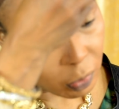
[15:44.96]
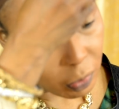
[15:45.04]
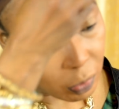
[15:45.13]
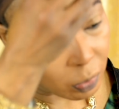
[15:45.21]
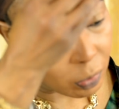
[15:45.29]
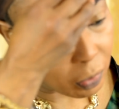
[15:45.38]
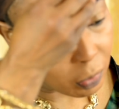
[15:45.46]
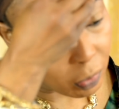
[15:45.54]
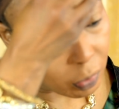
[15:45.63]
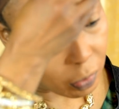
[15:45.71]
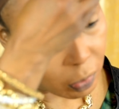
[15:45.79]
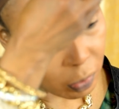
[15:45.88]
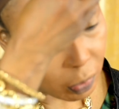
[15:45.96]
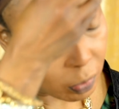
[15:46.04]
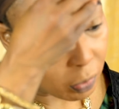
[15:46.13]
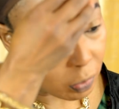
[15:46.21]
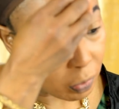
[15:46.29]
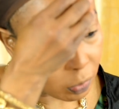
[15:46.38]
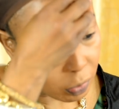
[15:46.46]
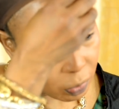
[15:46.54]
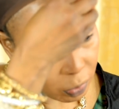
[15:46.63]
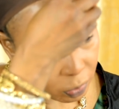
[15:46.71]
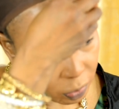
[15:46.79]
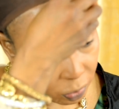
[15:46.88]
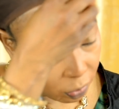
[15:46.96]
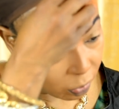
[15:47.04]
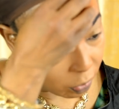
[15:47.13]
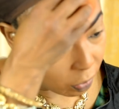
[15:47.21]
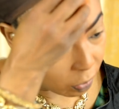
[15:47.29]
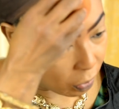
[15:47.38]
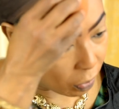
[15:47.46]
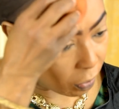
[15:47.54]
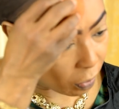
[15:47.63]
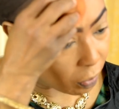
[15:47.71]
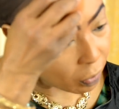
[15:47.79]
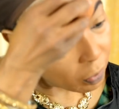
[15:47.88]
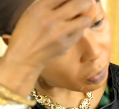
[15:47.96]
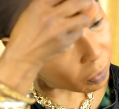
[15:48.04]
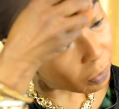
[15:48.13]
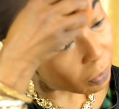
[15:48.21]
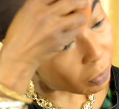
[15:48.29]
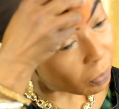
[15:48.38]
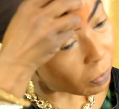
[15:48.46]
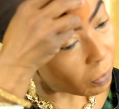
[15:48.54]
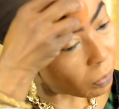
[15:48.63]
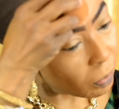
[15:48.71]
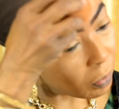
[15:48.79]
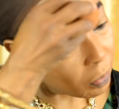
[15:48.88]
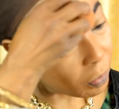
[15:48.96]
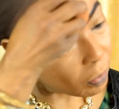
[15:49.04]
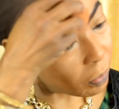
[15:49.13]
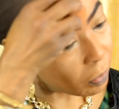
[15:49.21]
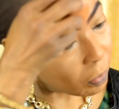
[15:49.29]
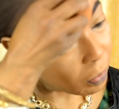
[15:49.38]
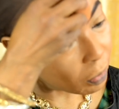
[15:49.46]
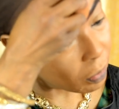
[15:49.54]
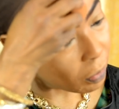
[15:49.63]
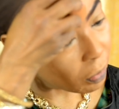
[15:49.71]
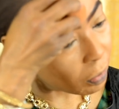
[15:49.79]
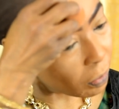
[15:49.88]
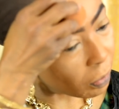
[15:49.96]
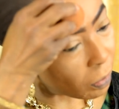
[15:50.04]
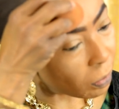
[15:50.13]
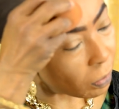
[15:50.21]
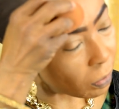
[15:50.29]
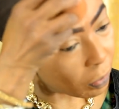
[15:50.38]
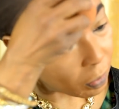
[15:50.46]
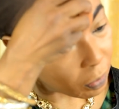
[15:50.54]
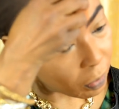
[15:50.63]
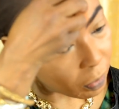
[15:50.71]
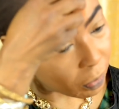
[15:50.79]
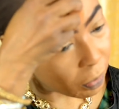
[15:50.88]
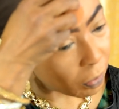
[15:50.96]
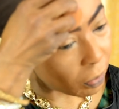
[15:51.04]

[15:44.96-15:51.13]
(no one is talking)